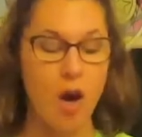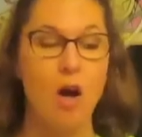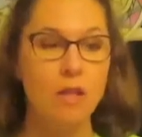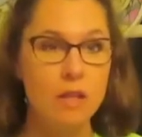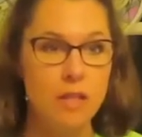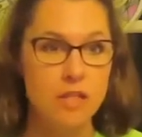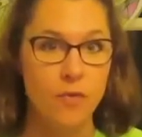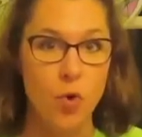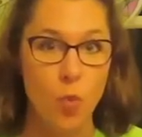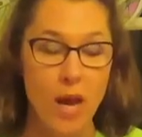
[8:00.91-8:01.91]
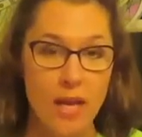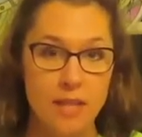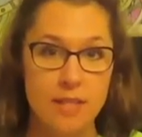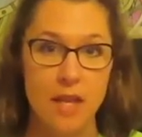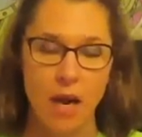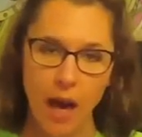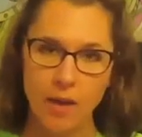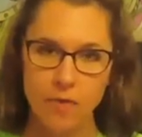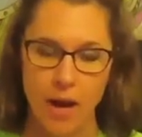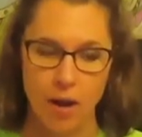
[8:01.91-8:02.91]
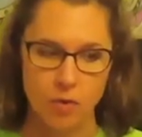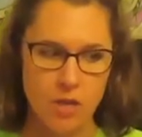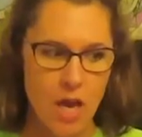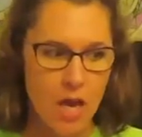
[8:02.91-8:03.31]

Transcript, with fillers: all of the different ways that I found